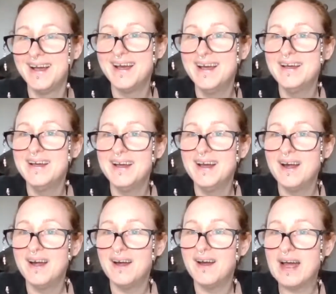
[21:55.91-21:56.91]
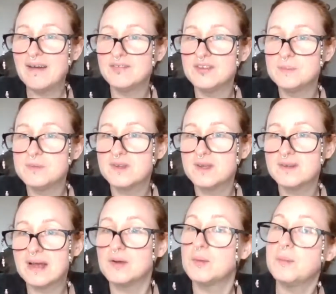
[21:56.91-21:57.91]
I have to
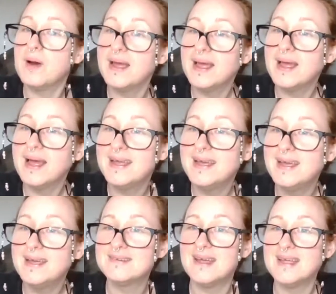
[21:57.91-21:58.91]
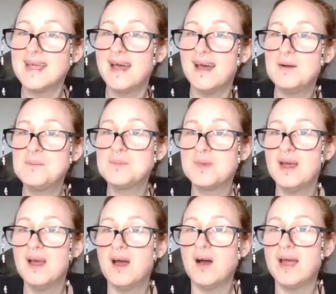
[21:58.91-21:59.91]
skedaddle. Bye, Ellie. Take care.
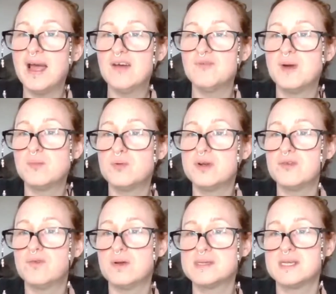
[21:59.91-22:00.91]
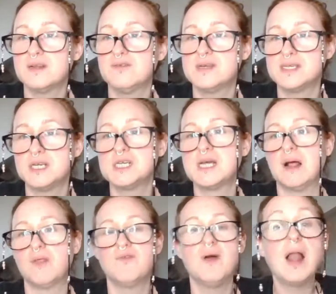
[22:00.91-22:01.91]
I have my embroidered floss in a fishing
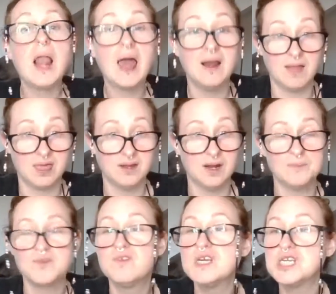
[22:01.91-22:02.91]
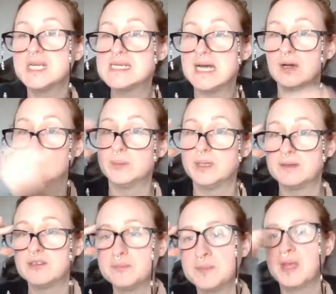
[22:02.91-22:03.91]
tackle box.